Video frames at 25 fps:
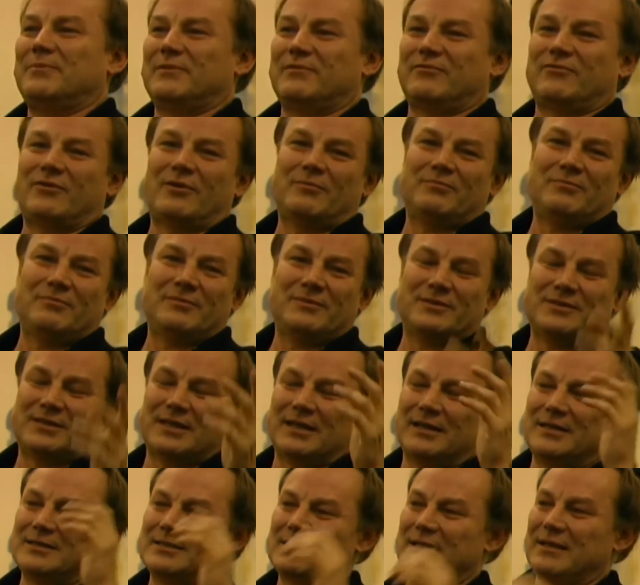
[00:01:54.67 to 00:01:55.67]
from
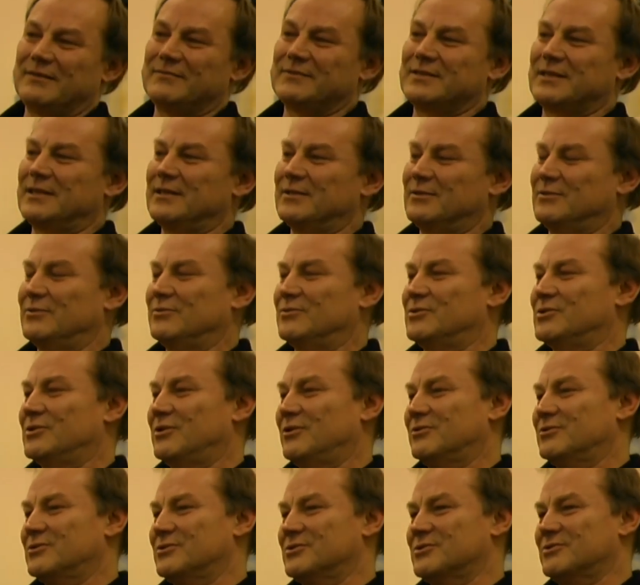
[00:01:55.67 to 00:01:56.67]
Stanislavski to
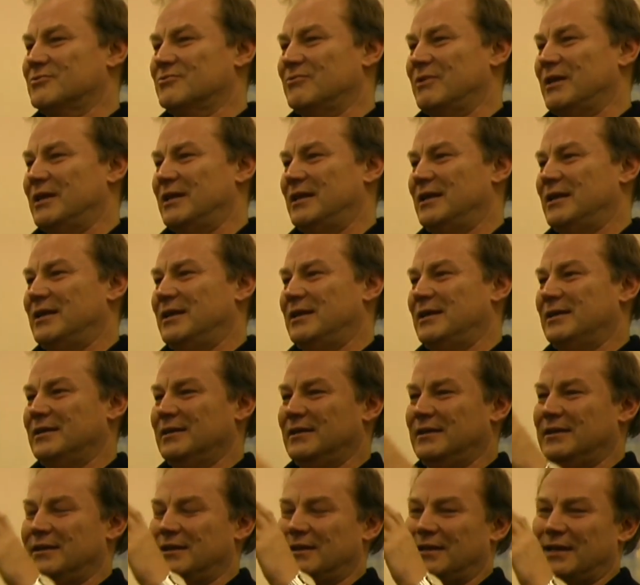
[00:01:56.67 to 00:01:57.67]
George Strasberg
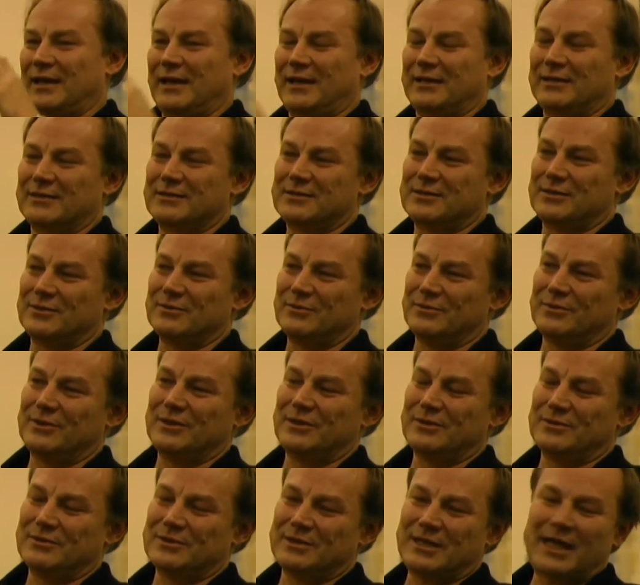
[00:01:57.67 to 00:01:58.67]
and the actor
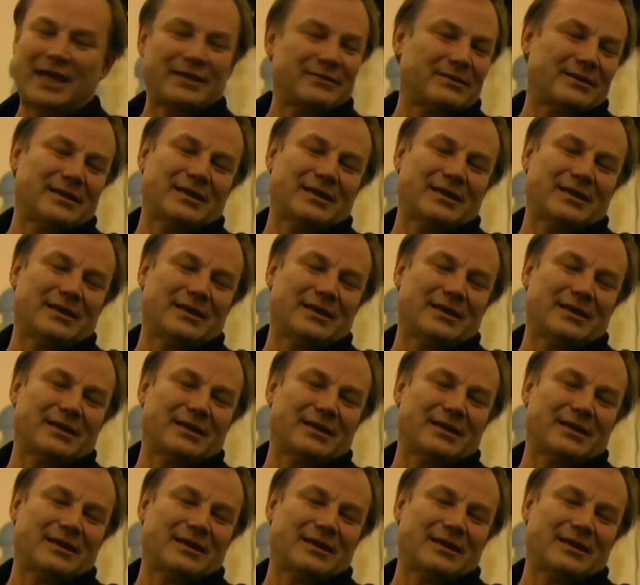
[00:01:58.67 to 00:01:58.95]
studios and,